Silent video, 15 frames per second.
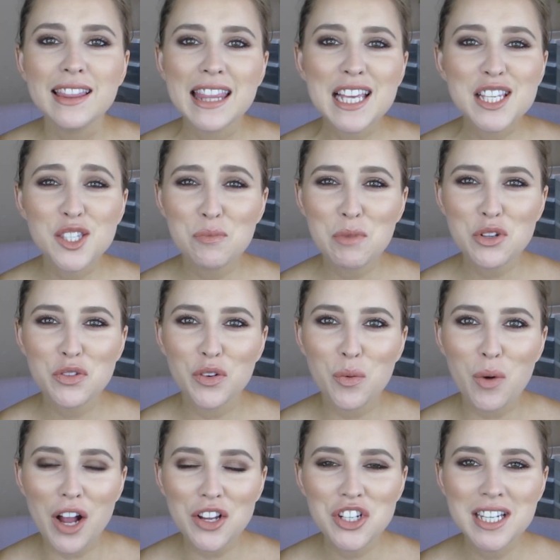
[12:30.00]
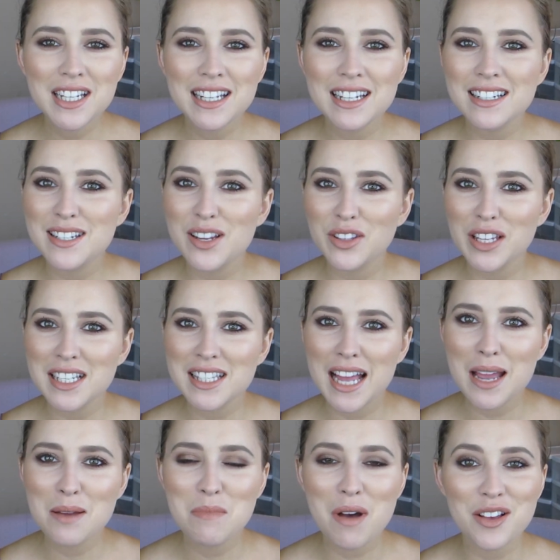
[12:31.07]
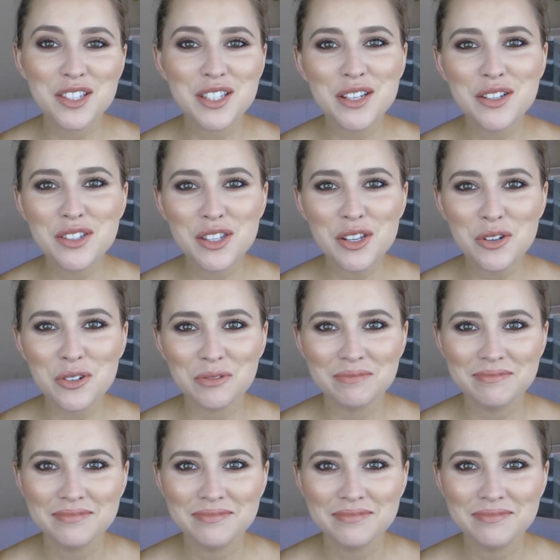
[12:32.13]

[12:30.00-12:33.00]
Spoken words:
Thanks so much for watching, and until next time, I'll see you soon.